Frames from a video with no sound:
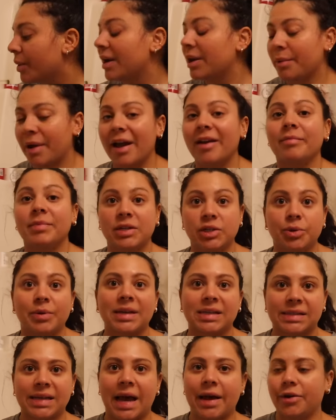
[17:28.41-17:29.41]
anyway I've been
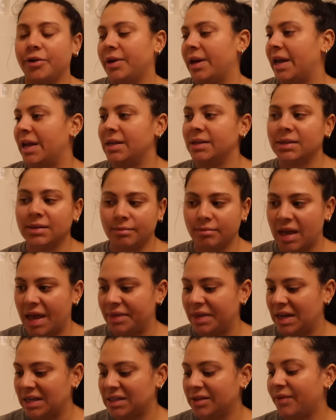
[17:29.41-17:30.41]
doing Saturdays
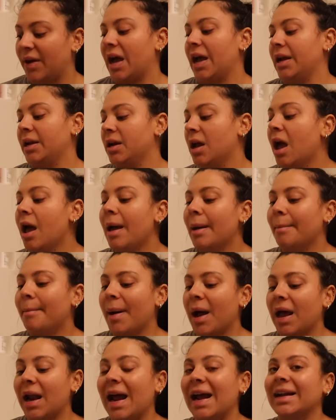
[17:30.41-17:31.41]
and that's fine
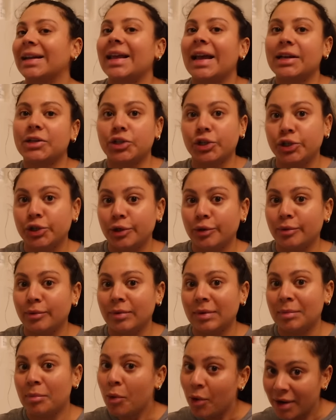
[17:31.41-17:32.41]
but I'd like to
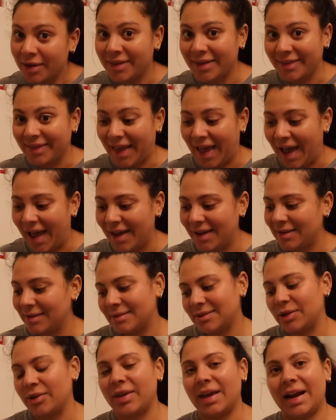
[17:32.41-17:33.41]
do more than that
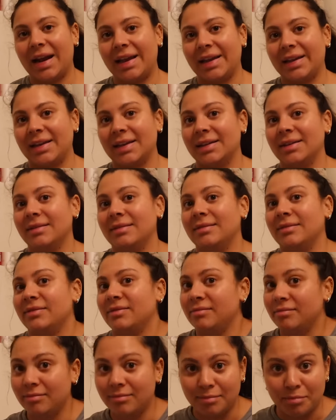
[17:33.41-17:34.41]
so that I can
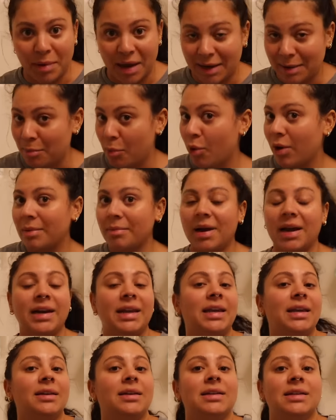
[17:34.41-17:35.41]
make more
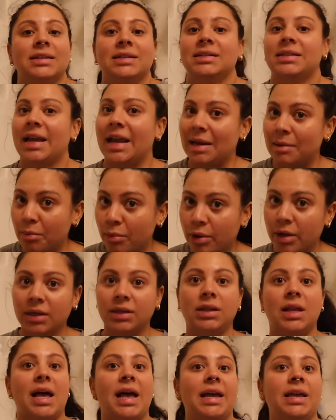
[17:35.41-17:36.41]
money take more
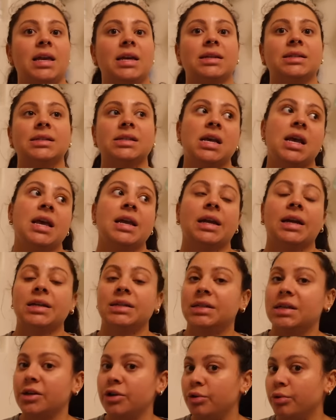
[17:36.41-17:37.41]
clients
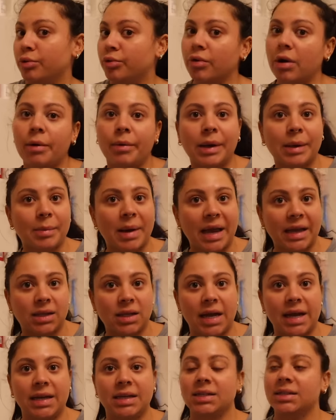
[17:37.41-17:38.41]
continue growing my
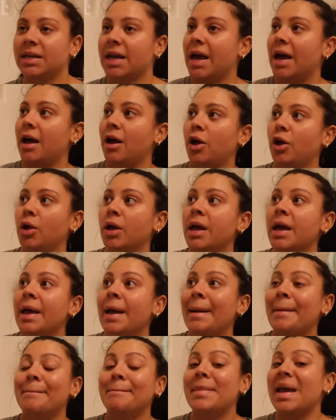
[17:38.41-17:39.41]
clientele
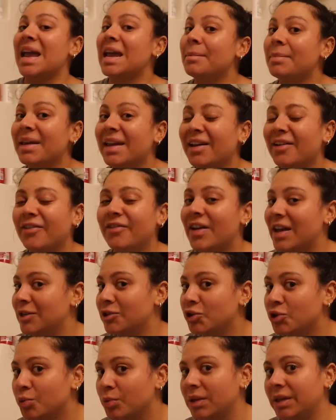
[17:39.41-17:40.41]
maybe
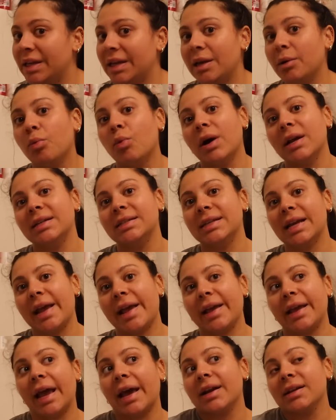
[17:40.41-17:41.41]
eventually one
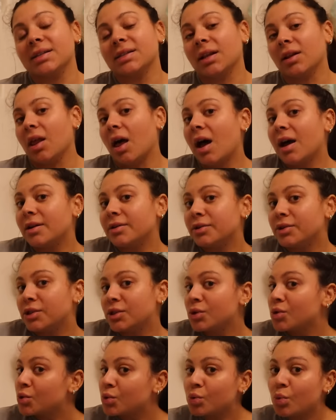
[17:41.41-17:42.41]
day get a salon
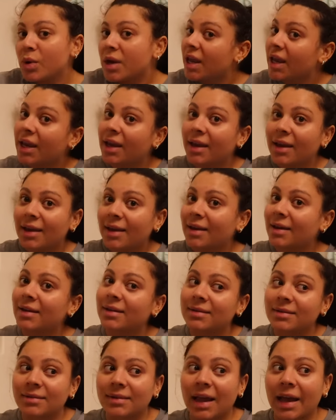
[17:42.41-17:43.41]
suite
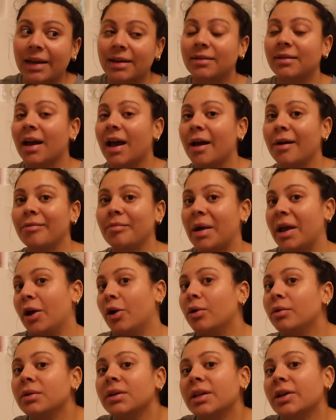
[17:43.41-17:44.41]
and like have my
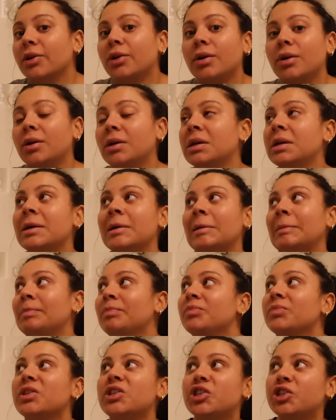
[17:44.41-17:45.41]
own little
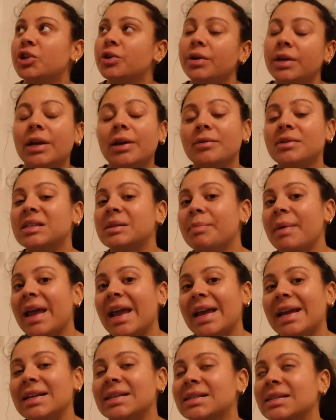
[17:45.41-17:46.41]
studio
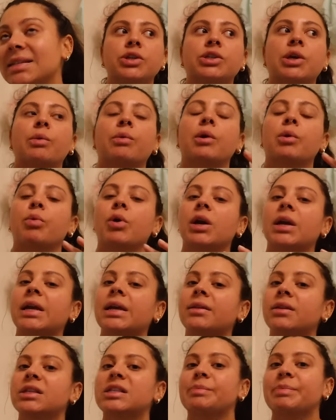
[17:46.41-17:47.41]
space. So we're
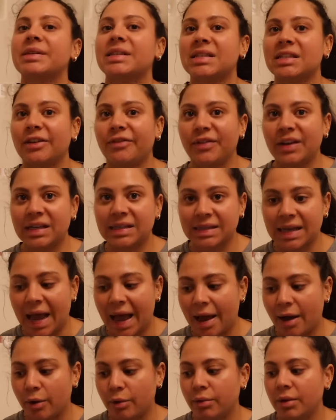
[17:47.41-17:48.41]
working the specifics
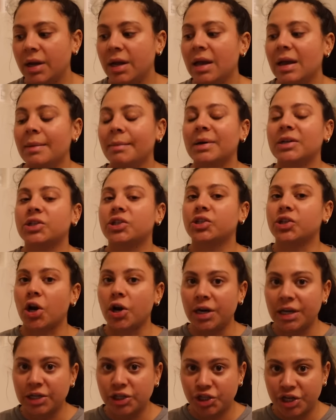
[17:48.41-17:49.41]
out, but
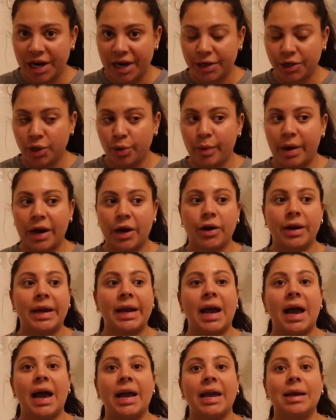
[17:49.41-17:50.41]
starting
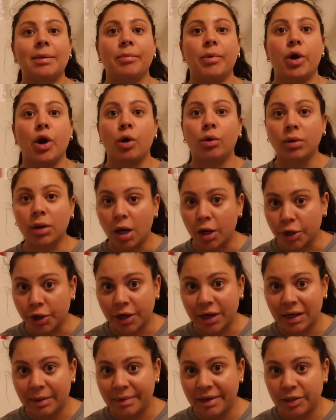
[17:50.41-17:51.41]
January, I am no longer
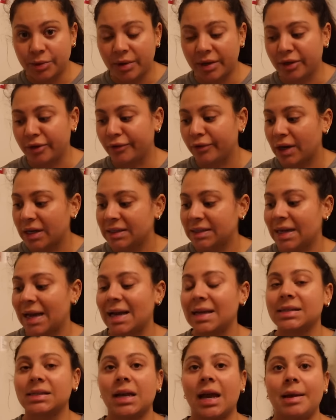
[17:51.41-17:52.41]
gonna be doing the front
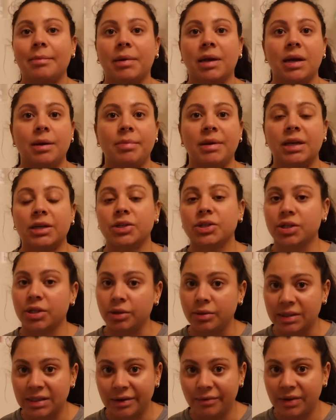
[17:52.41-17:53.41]
desk. I'm gonna be
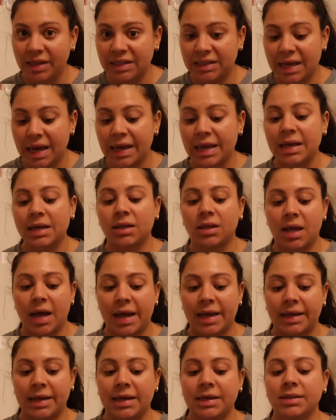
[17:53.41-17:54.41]
exclusively taking
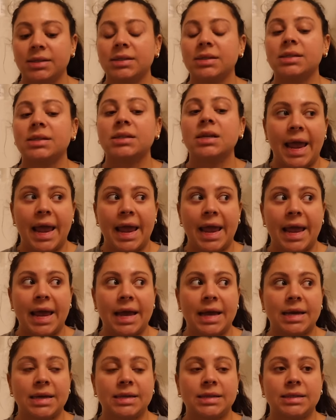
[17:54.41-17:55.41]
clients
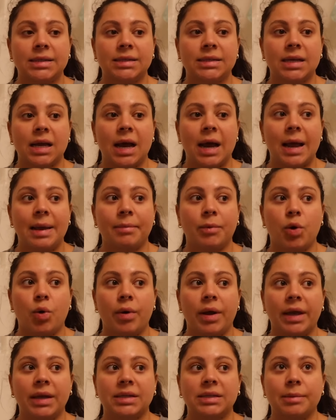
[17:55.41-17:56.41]
and I'm
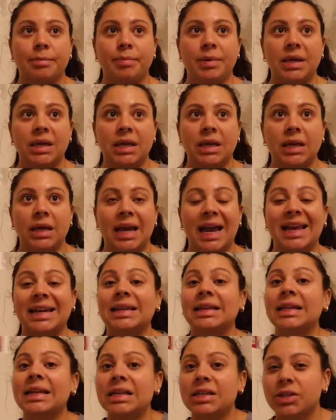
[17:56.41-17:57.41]
going to be
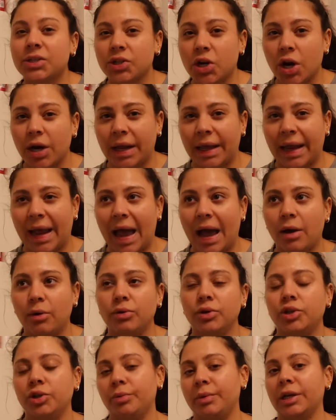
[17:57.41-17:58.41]
at least starting
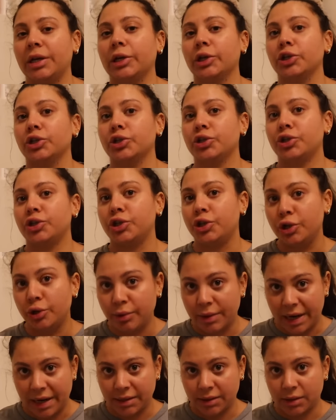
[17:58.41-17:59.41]
out doing
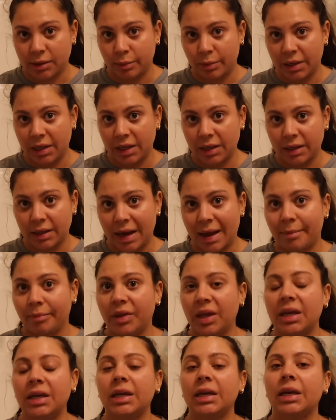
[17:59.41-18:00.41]
two days a week. I'm
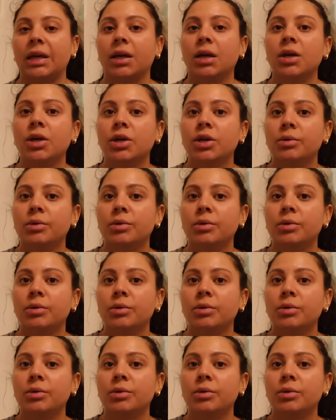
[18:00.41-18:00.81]
thinking